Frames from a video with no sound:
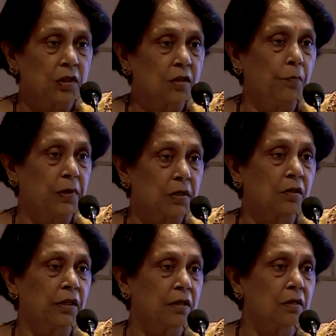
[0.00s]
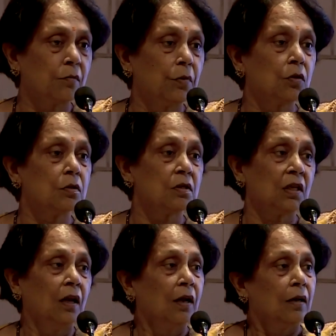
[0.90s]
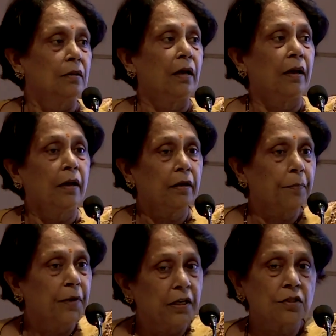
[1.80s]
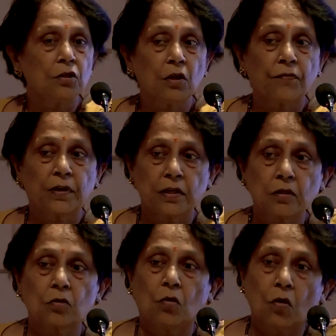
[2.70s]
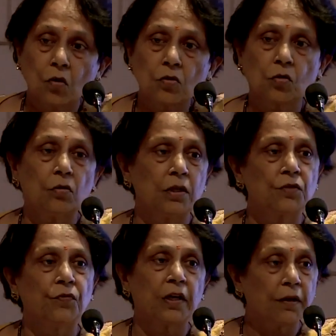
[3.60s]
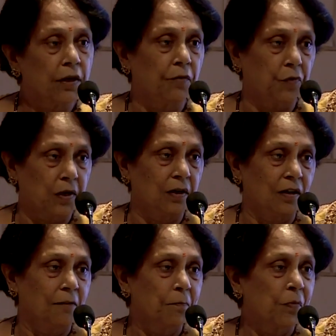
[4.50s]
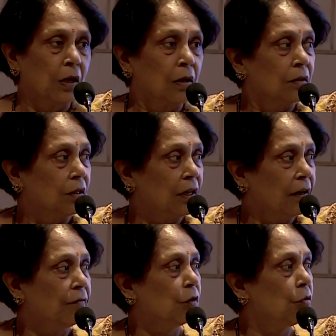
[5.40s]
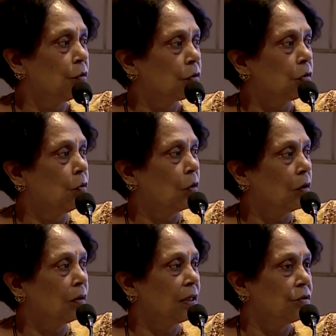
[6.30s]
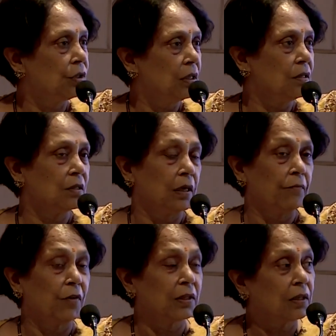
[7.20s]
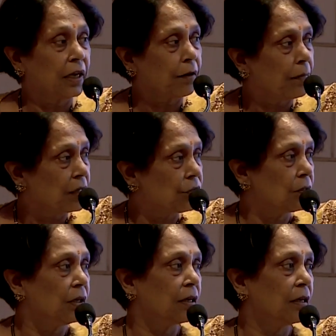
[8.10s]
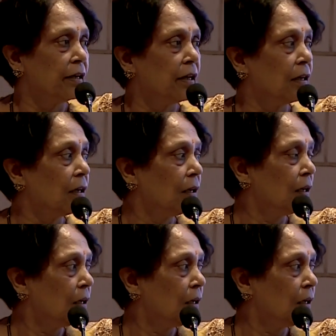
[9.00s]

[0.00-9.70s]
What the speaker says: is the best test, because the interpretation of test also is very difficult. They have to go through all the genes, whether that matches their clinical